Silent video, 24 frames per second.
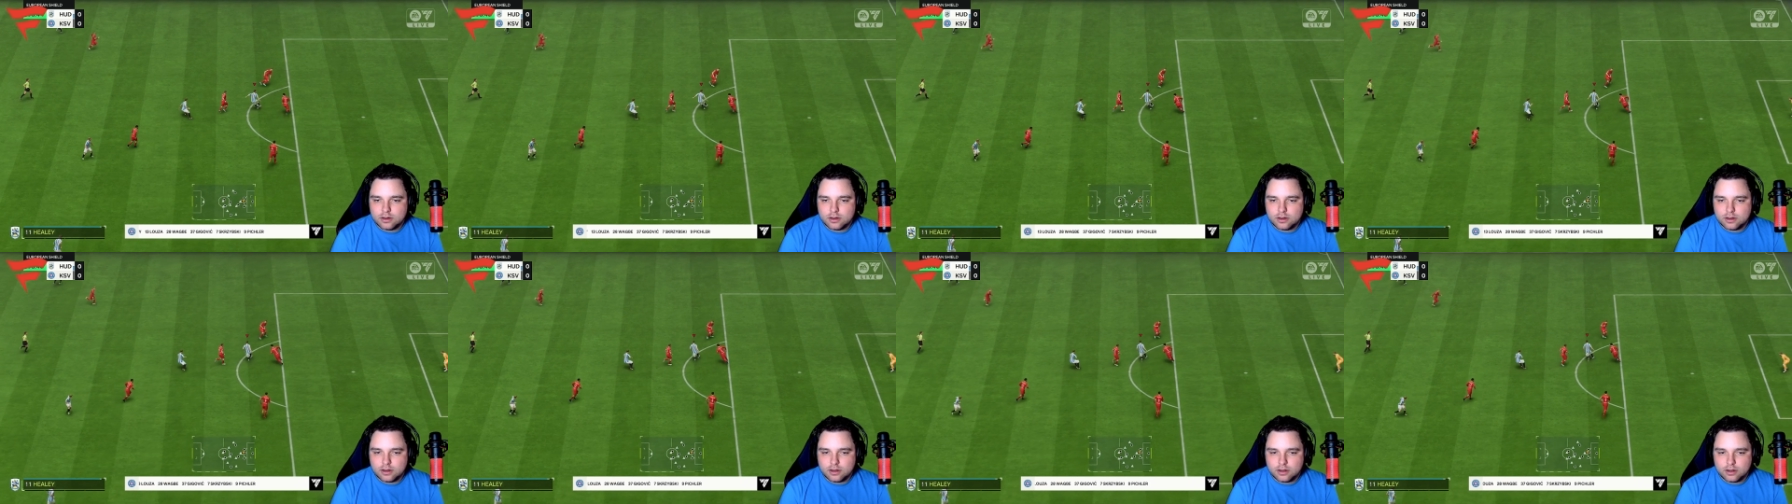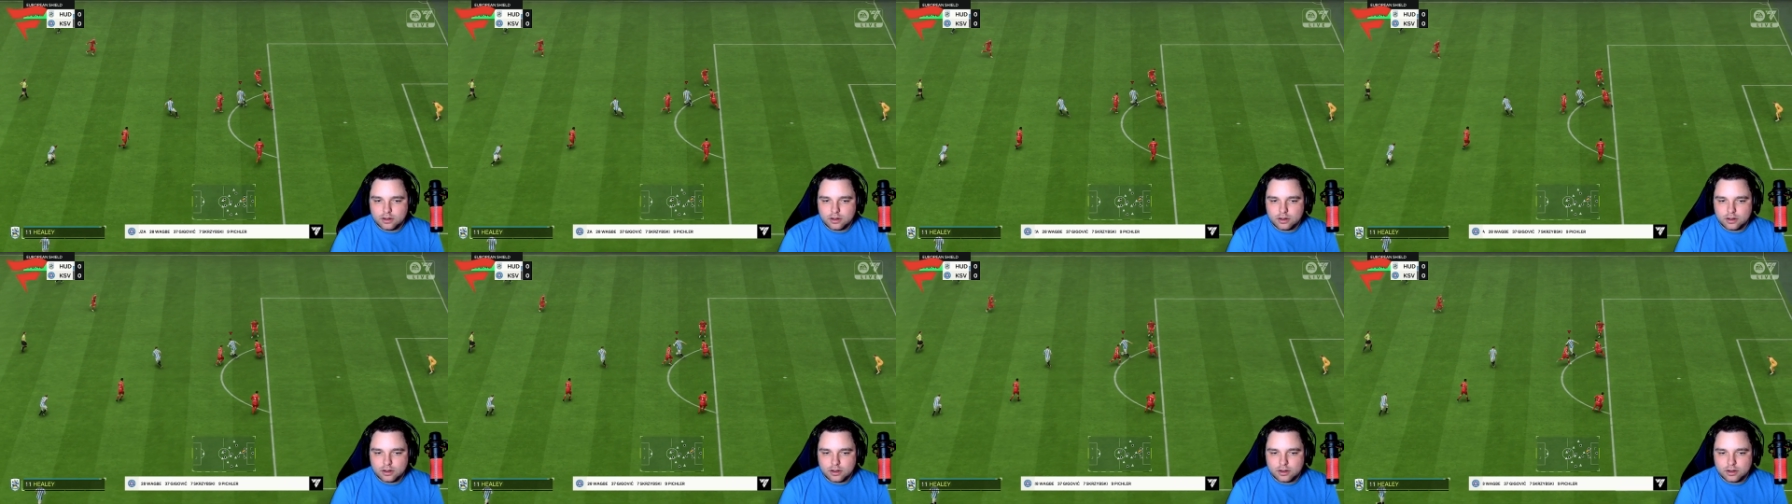
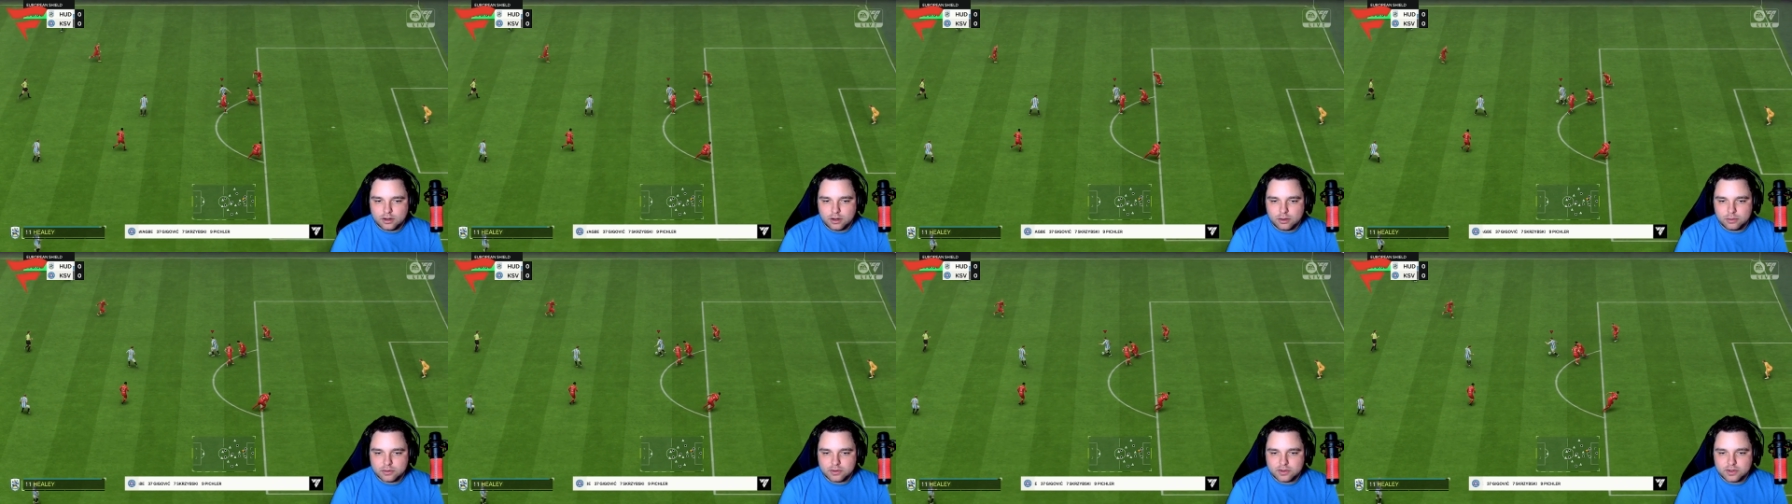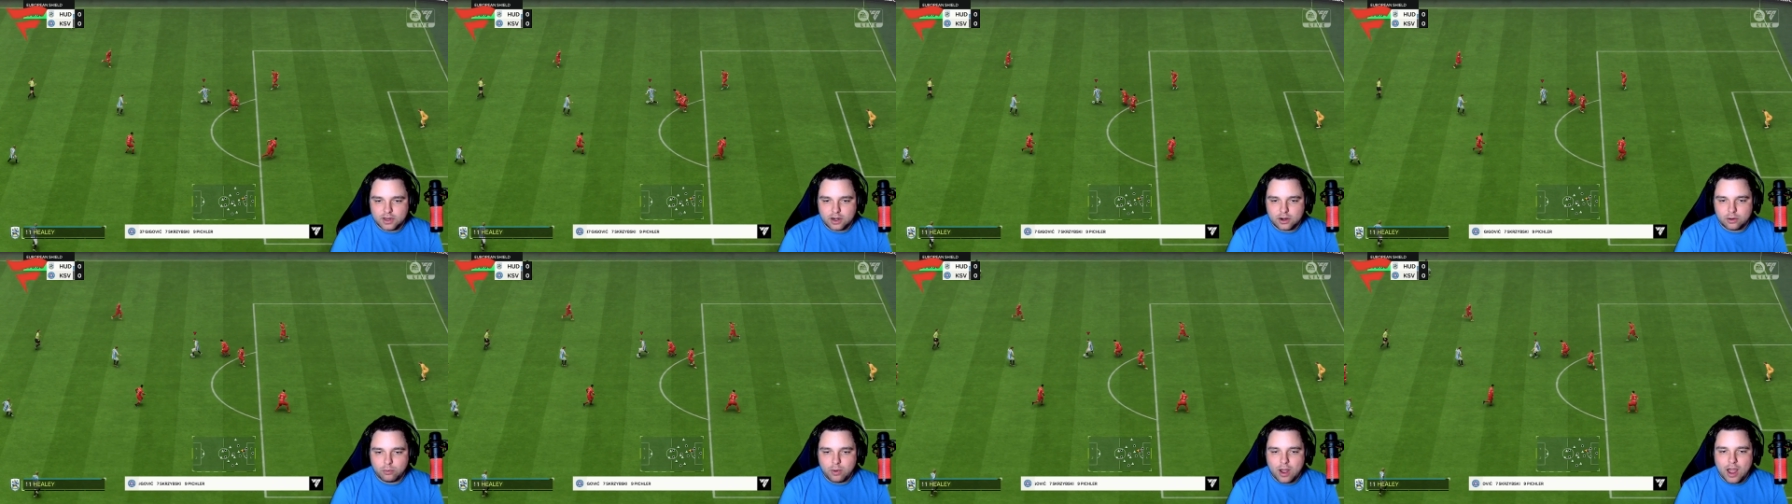No one's
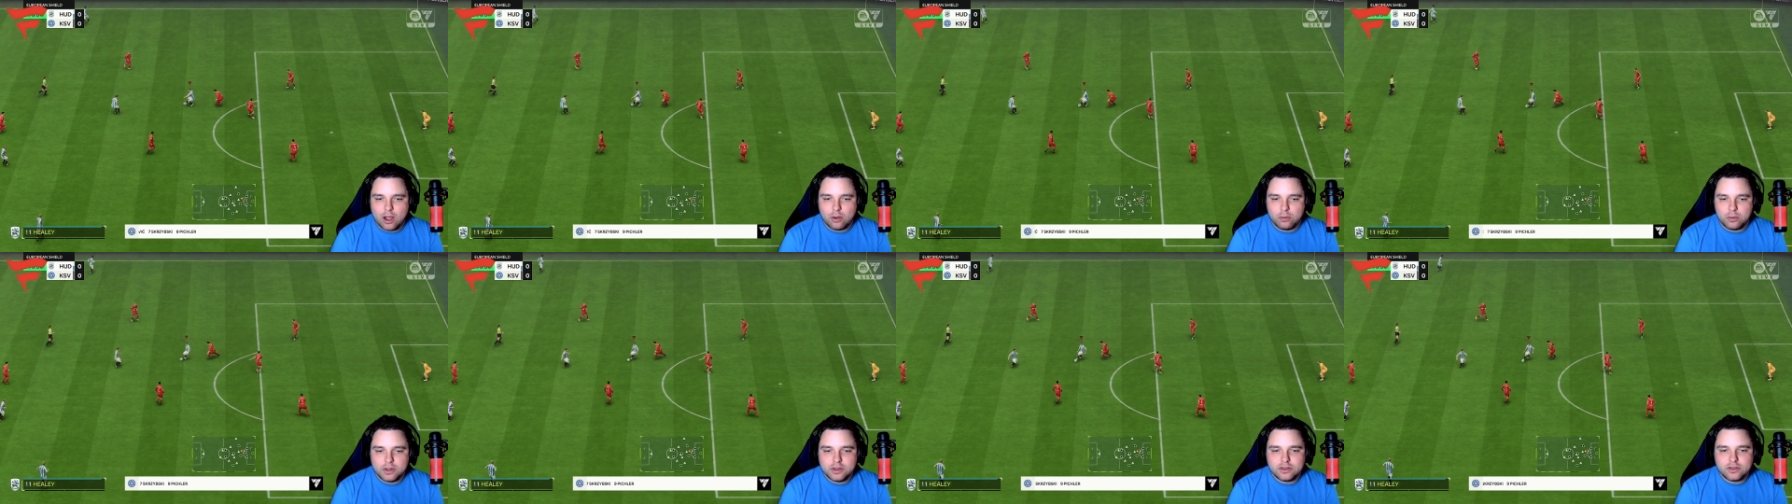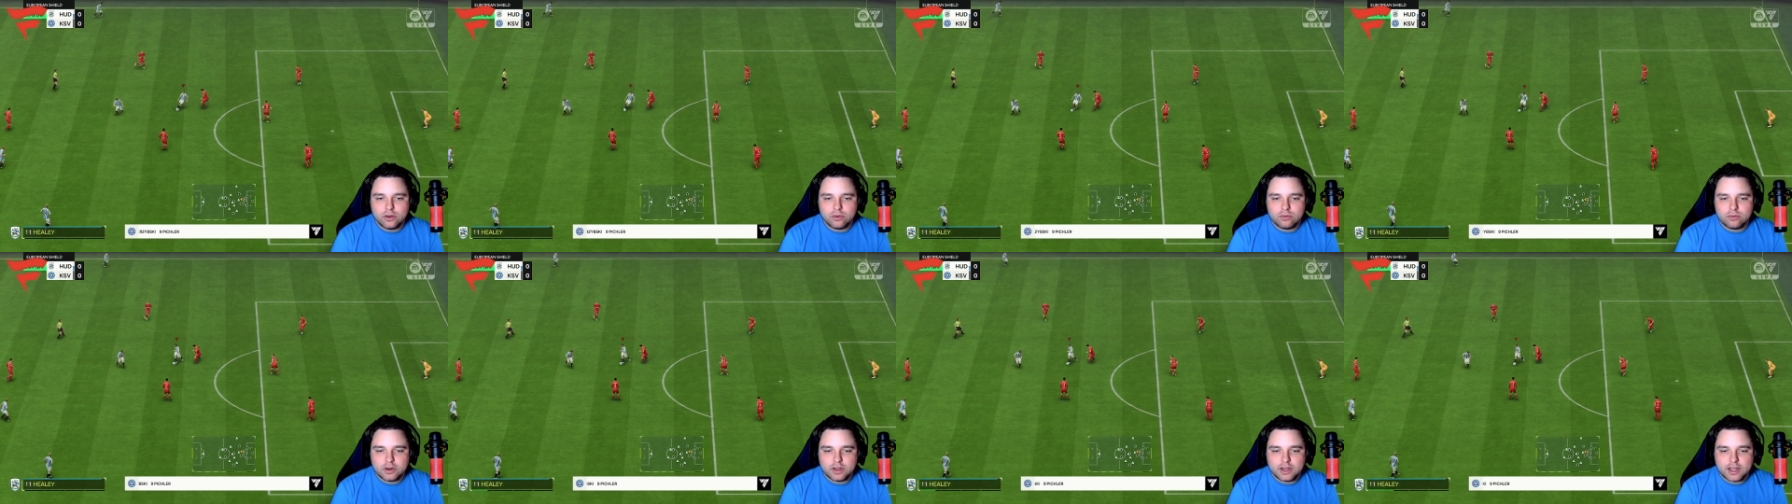there. Wow, we
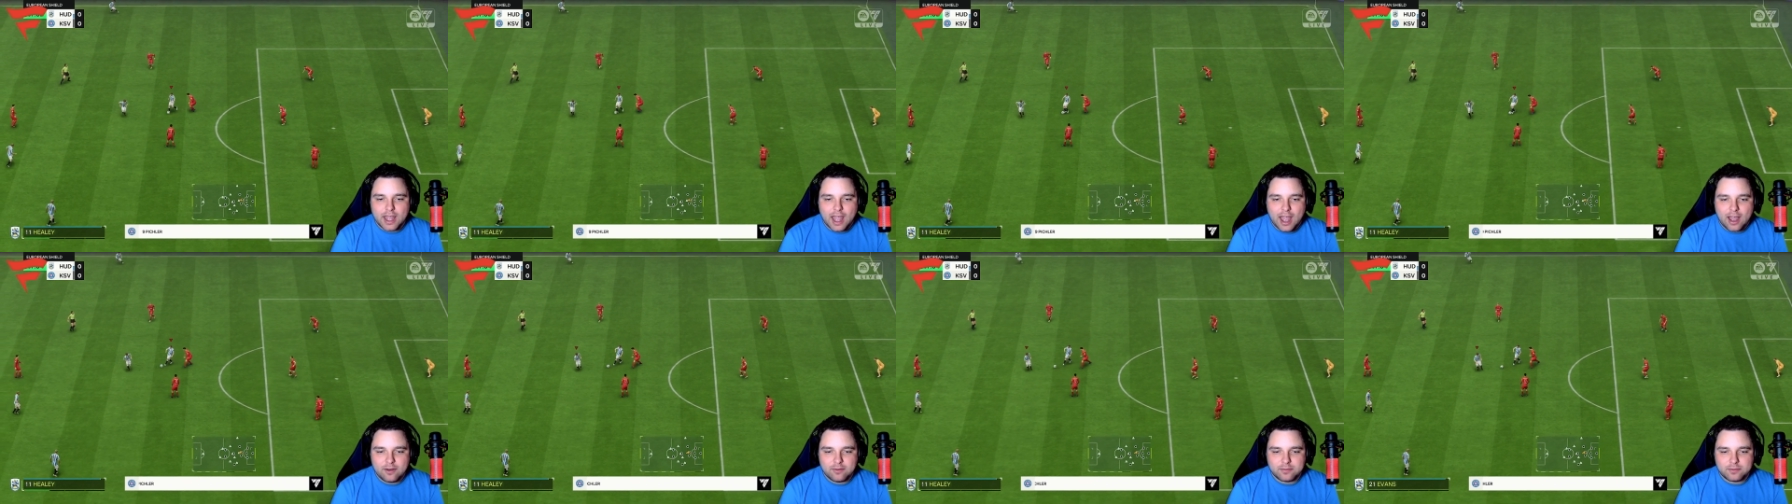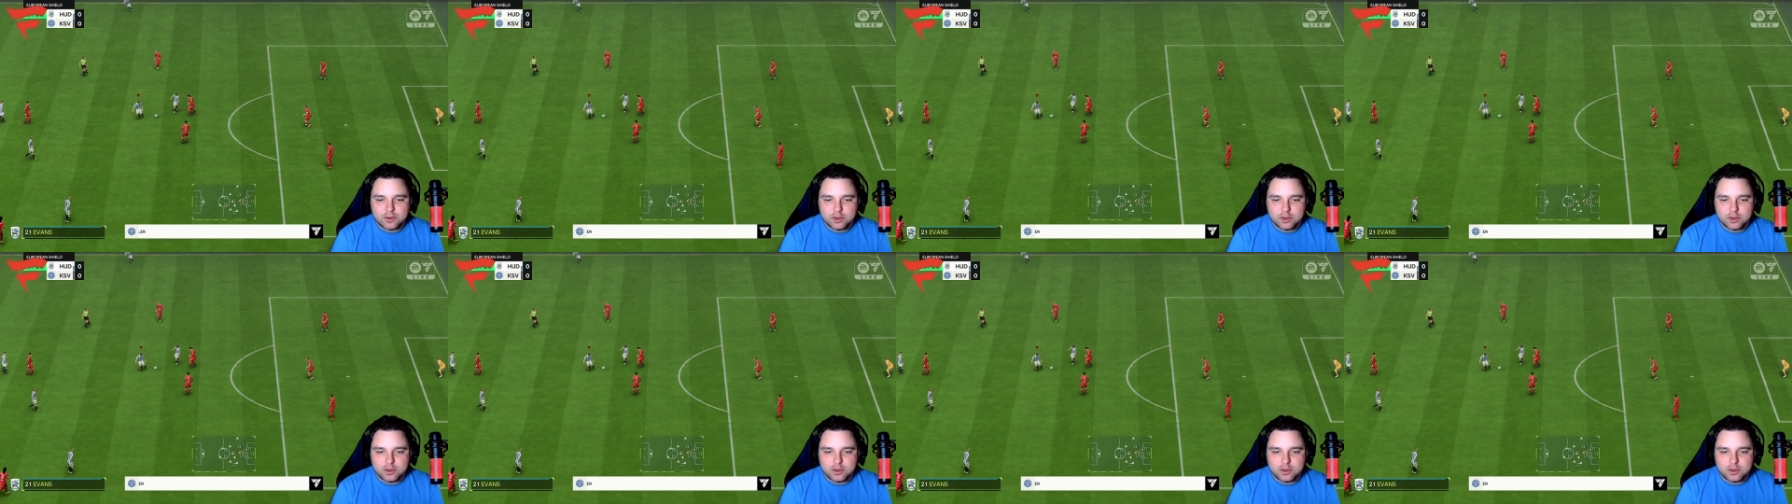don't really have